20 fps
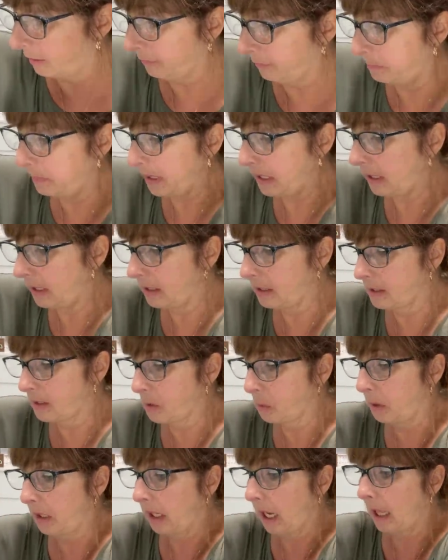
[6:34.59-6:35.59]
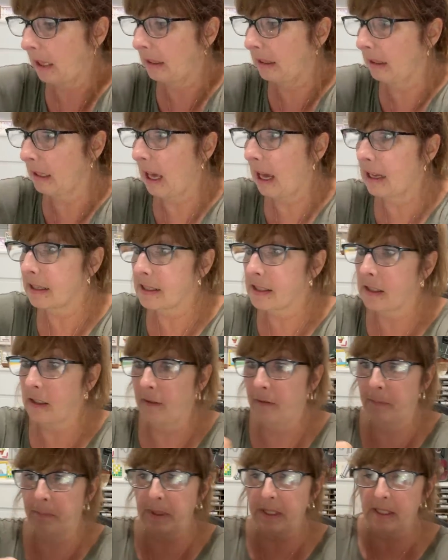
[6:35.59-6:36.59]
of beads. We got lots
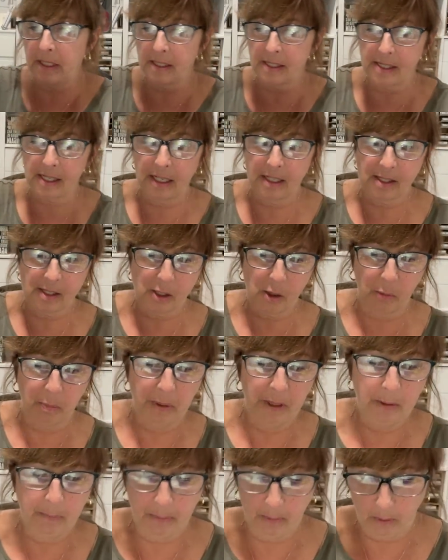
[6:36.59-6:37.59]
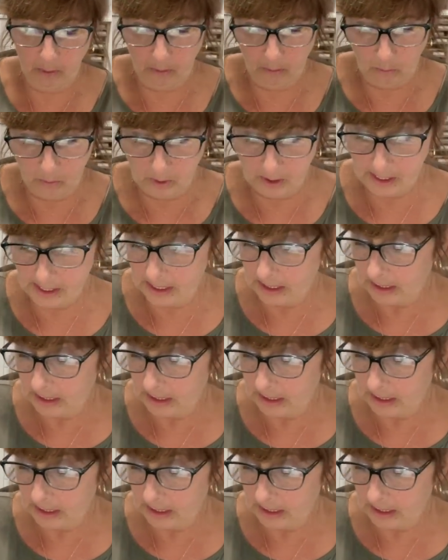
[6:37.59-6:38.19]
of beads. And so people were